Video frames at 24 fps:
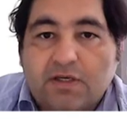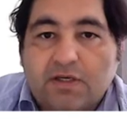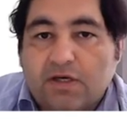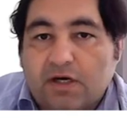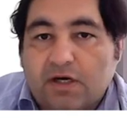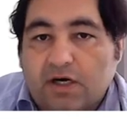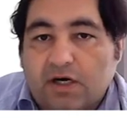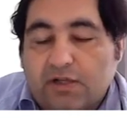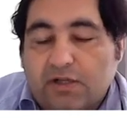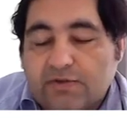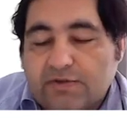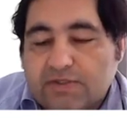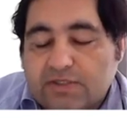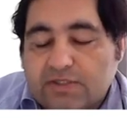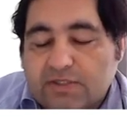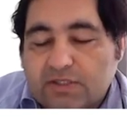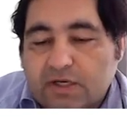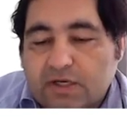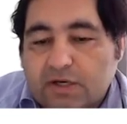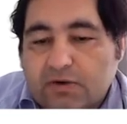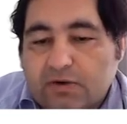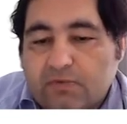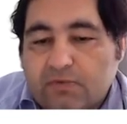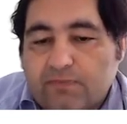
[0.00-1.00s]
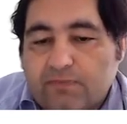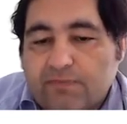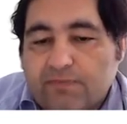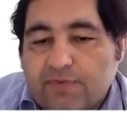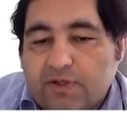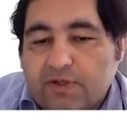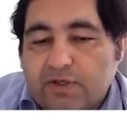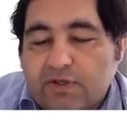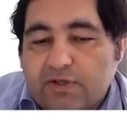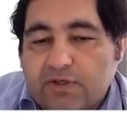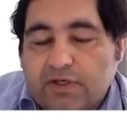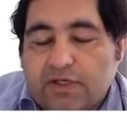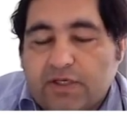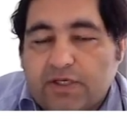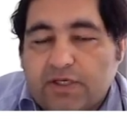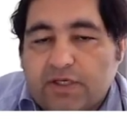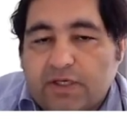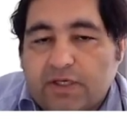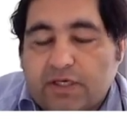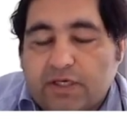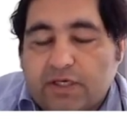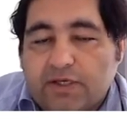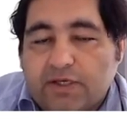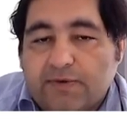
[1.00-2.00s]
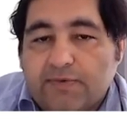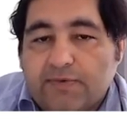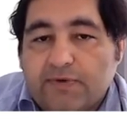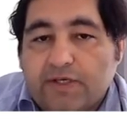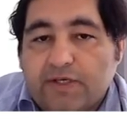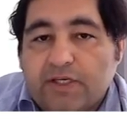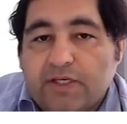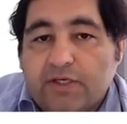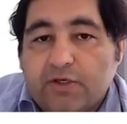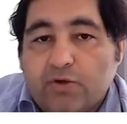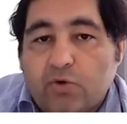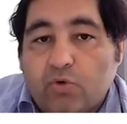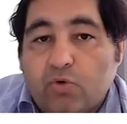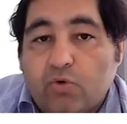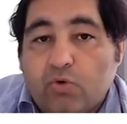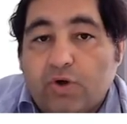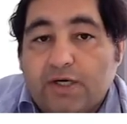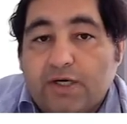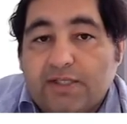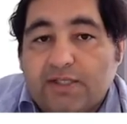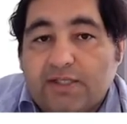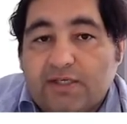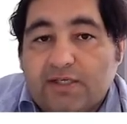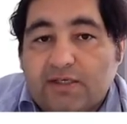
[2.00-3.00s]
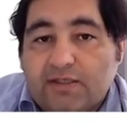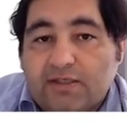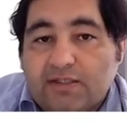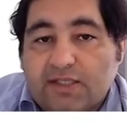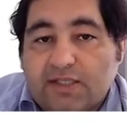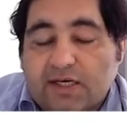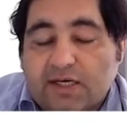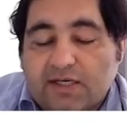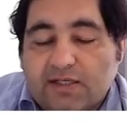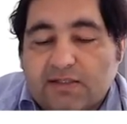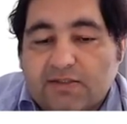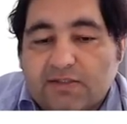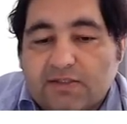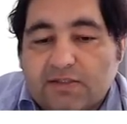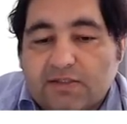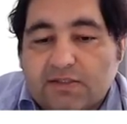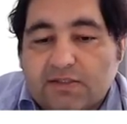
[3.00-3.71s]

Also, in order that